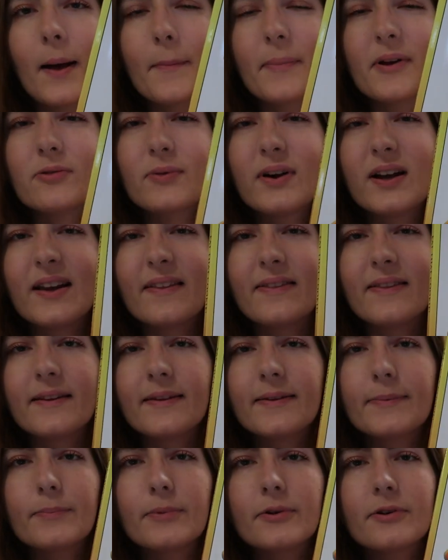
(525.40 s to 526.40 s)
been reading
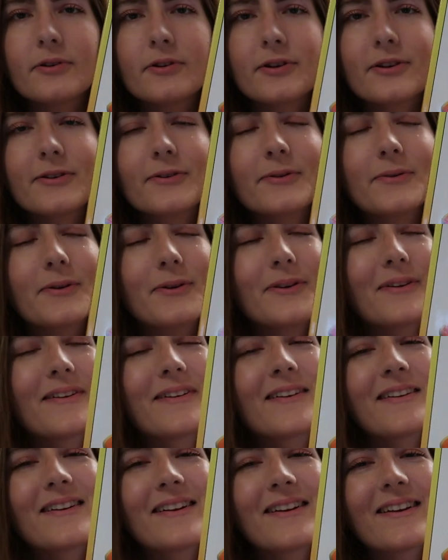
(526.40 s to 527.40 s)
this book
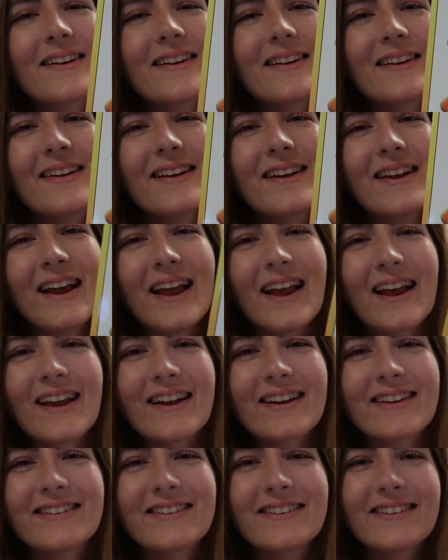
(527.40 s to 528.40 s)

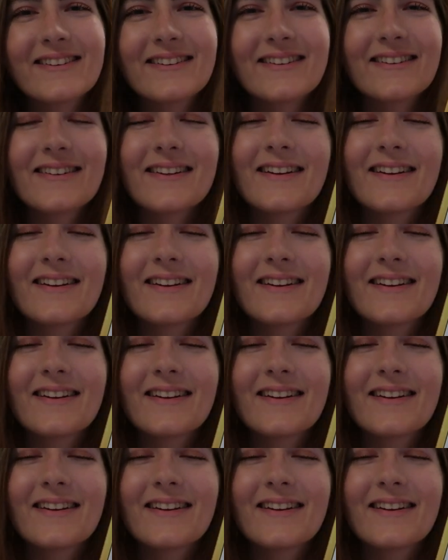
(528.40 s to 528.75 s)
and